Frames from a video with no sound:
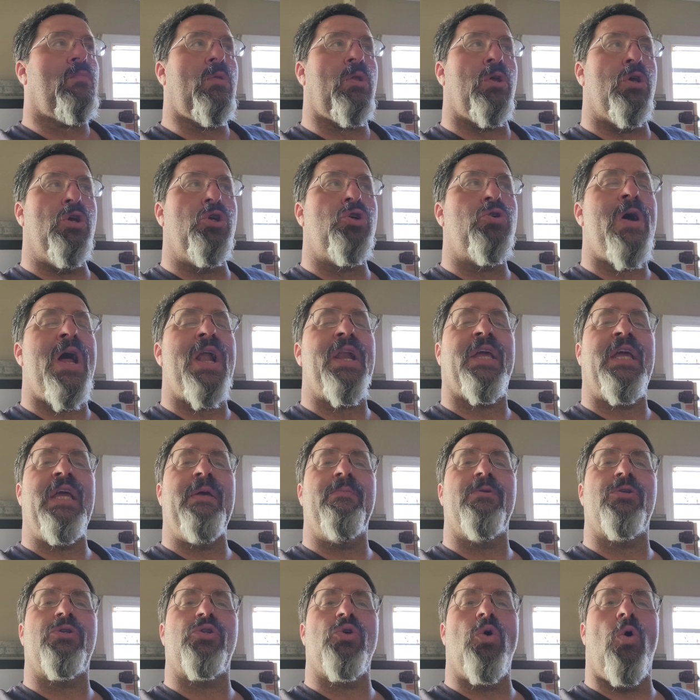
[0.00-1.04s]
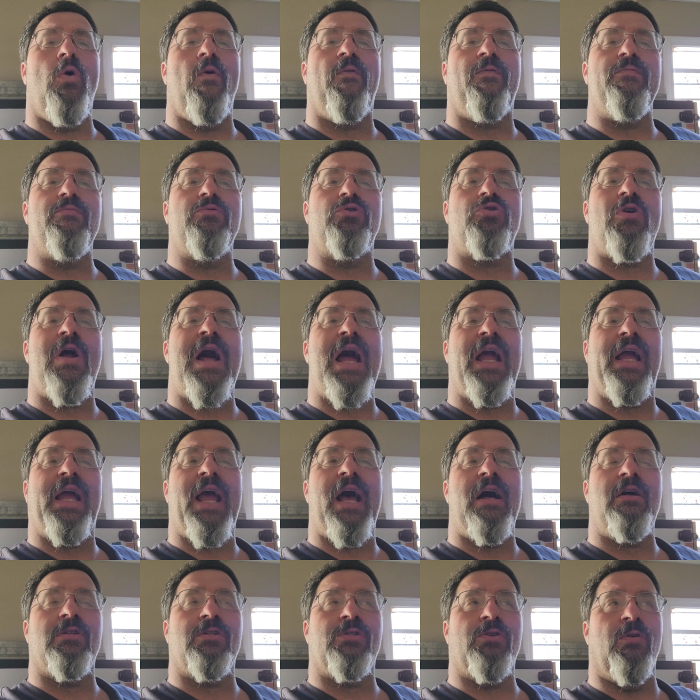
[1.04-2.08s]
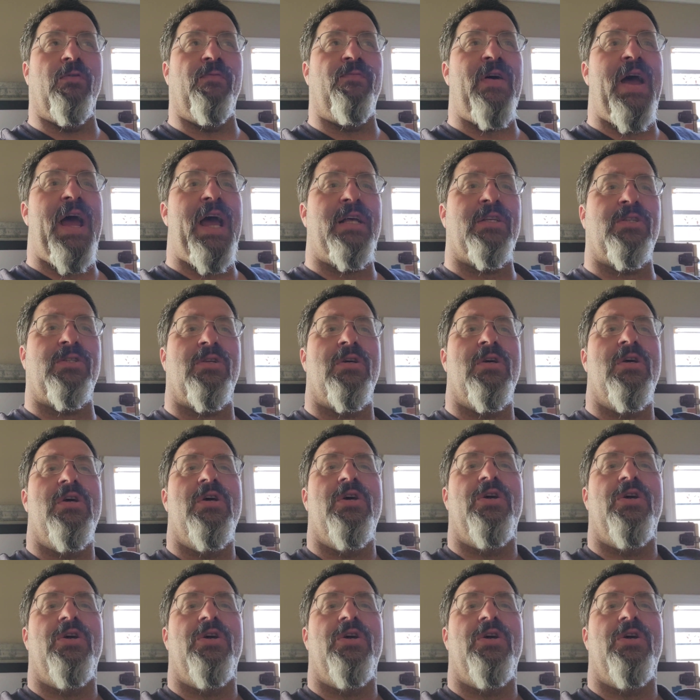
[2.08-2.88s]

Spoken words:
You're trying to keep the soil from drying out so fast.